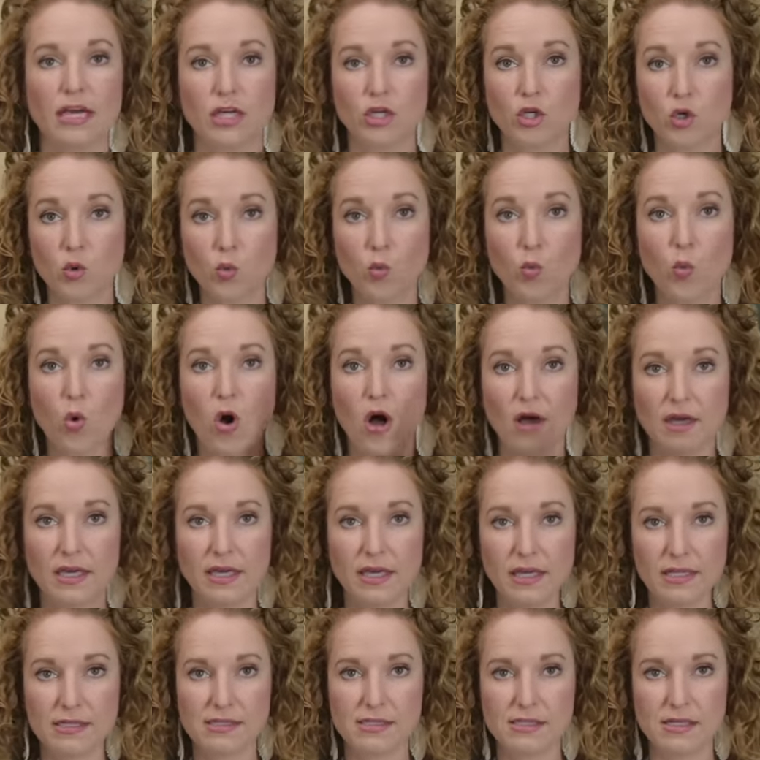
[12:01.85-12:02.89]
like you're
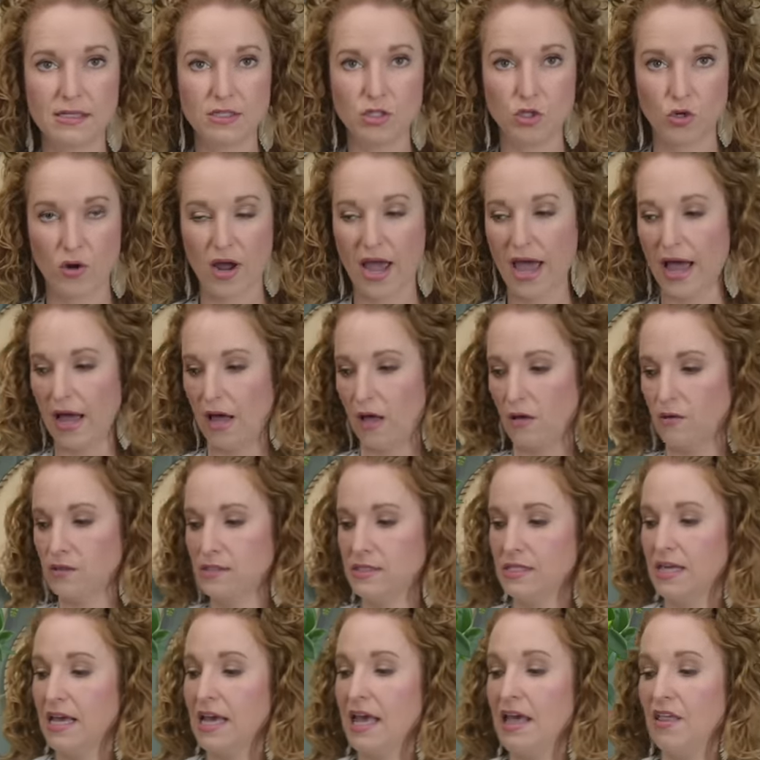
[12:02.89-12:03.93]
walking in your
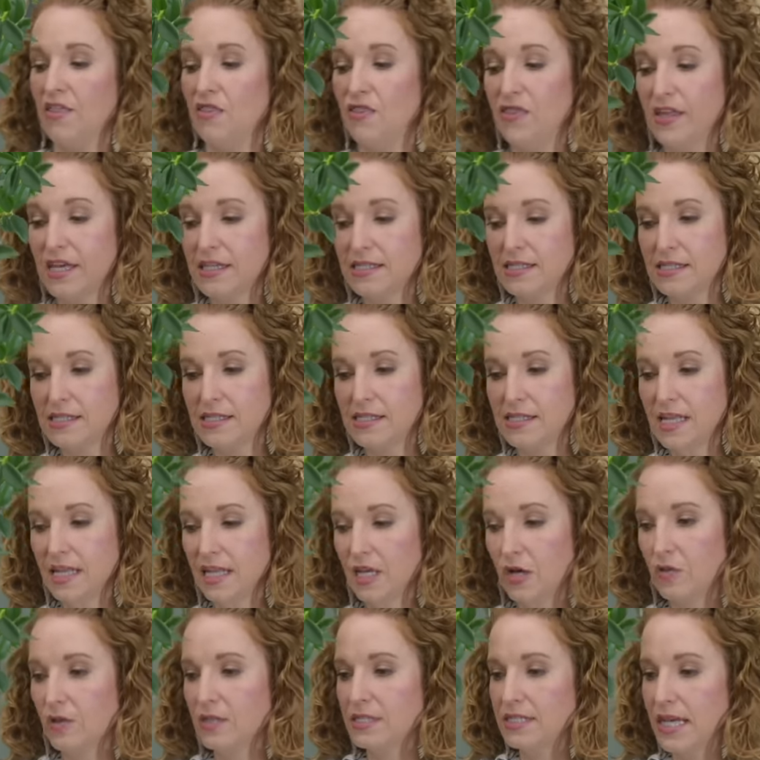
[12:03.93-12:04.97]
house. This is
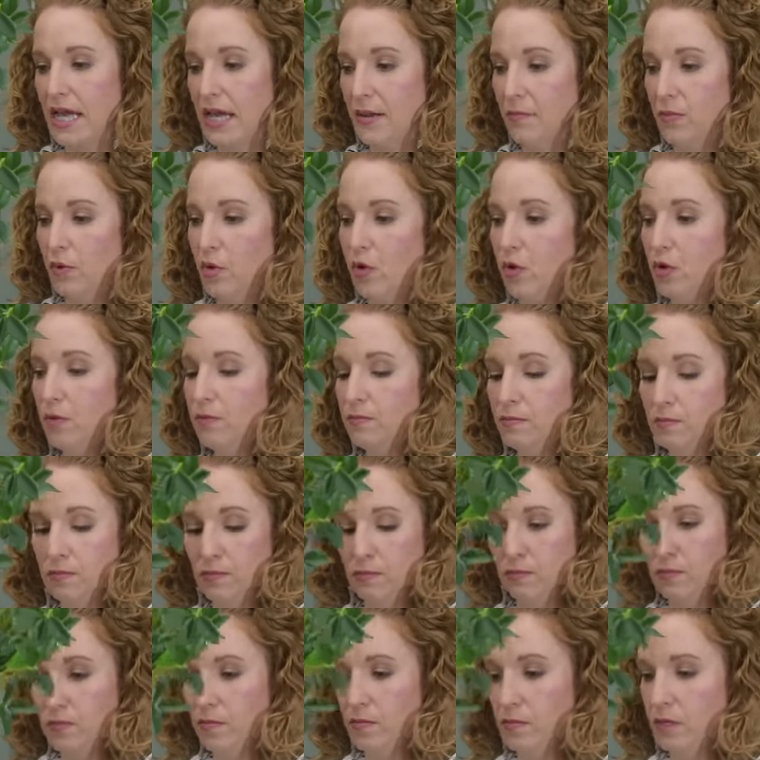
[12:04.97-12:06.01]
sitting on the table.
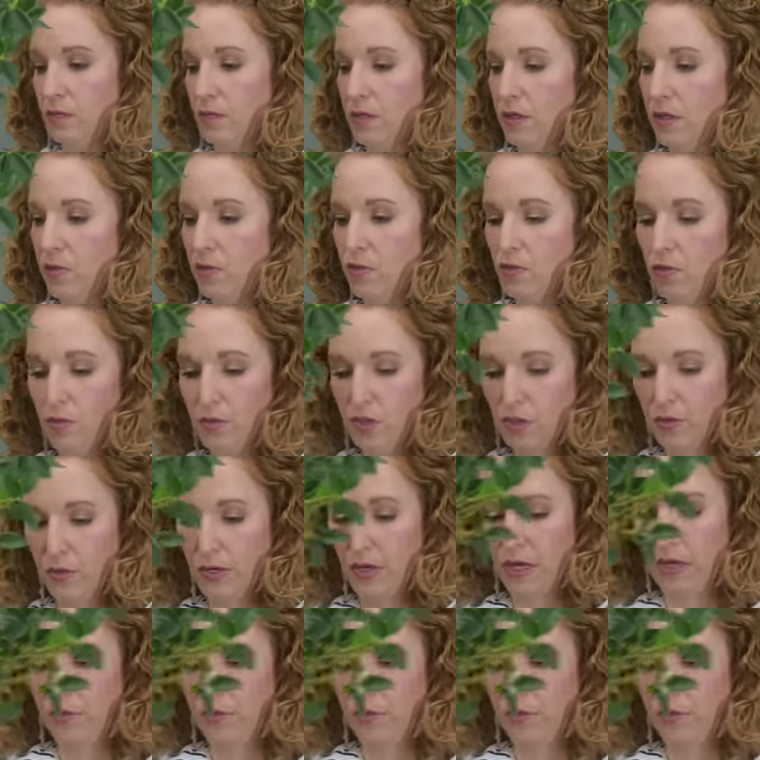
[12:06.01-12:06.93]
Ooh, which way?